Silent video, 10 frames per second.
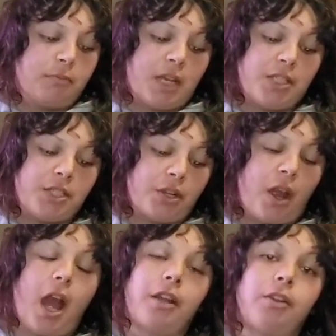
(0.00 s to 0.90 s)
Mind you,
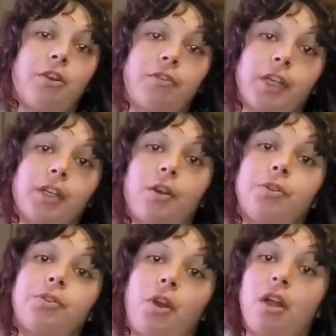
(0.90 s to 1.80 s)
I don't know if I'm going to
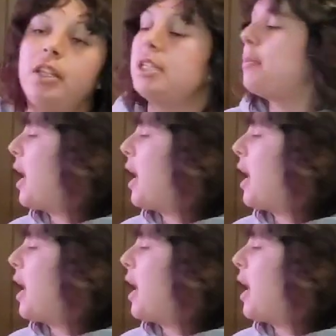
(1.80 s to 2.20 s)
go through all these